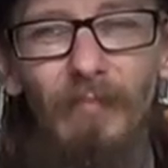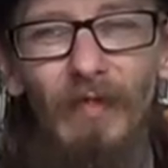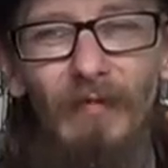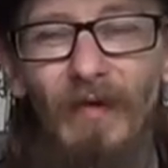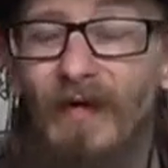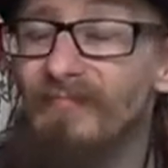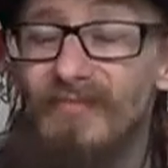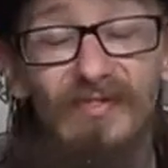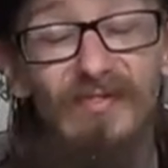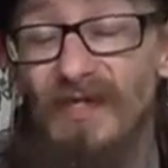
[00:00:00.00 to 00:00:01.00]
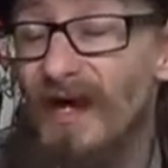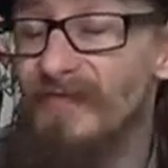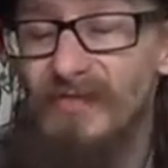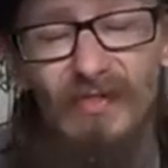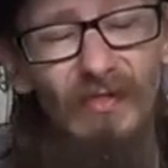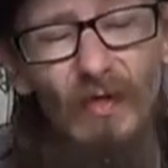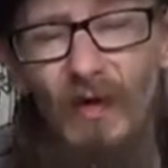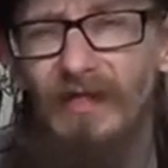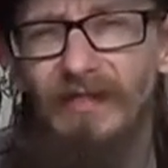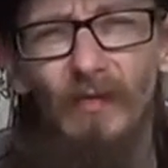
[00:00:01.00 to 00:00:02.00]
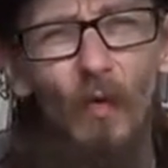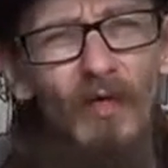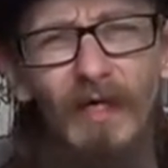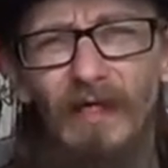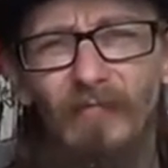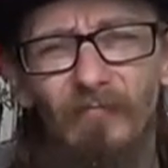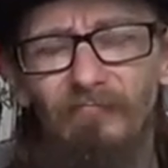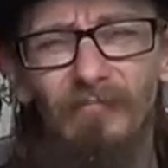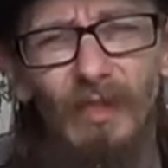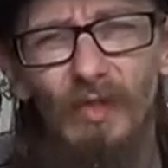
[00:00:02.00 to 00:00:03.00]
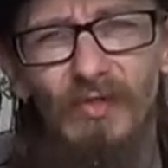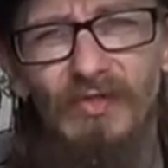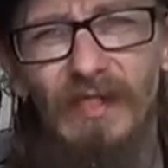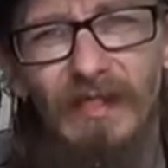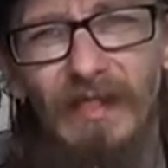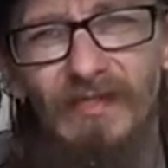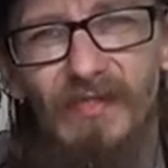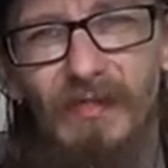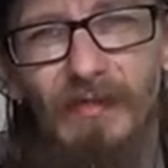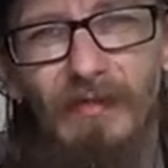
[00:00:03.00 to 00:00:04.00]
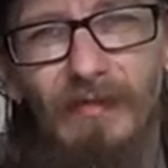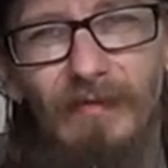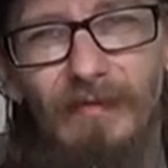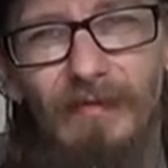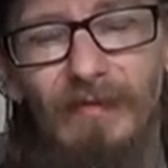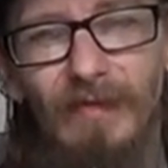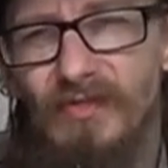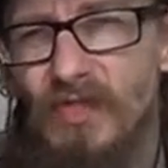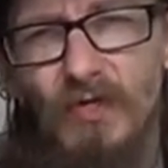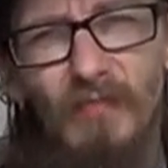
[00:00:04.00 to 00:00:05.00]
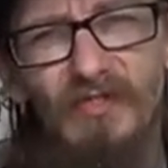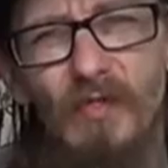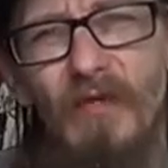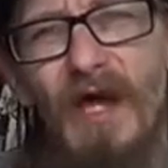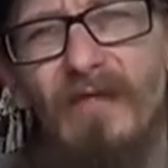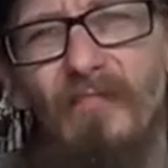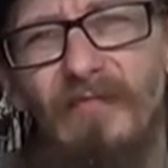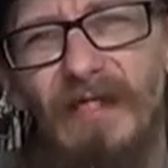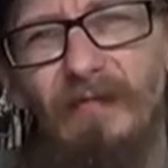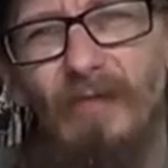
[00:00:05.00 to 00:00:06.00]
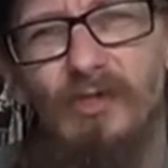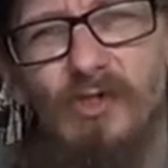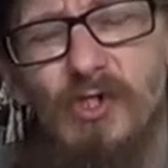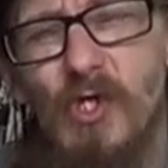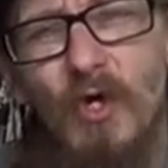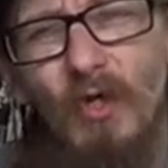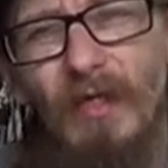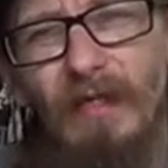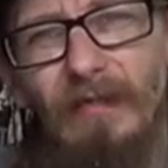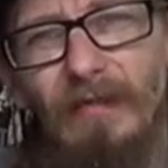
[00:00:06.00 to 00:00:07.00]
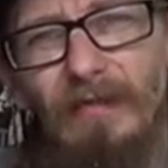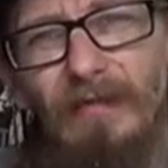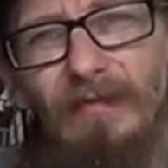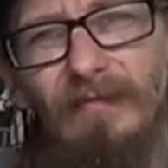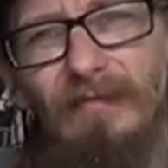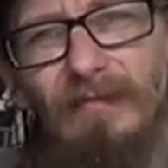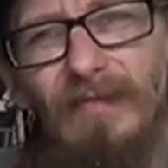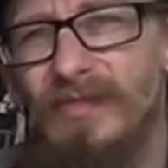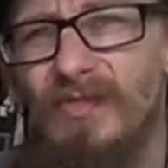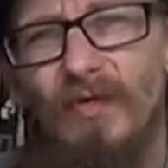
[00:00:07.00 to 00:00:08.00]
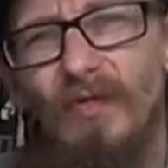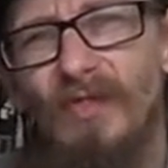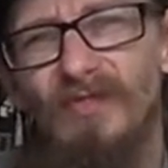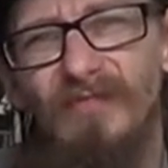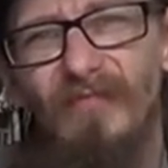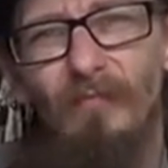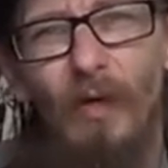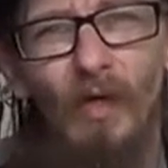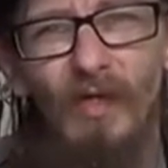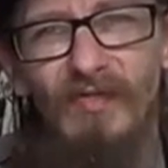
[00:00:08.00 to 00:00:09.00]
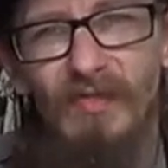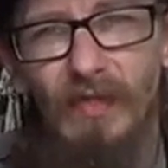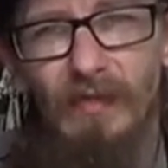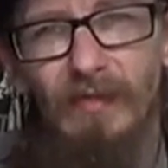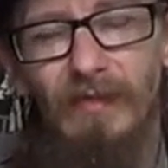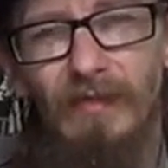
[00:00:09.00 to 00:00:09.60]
But I've still no idea what kind of ghost he is. He's got to be some kind of demon, surely. Because he's not the ghost of a person.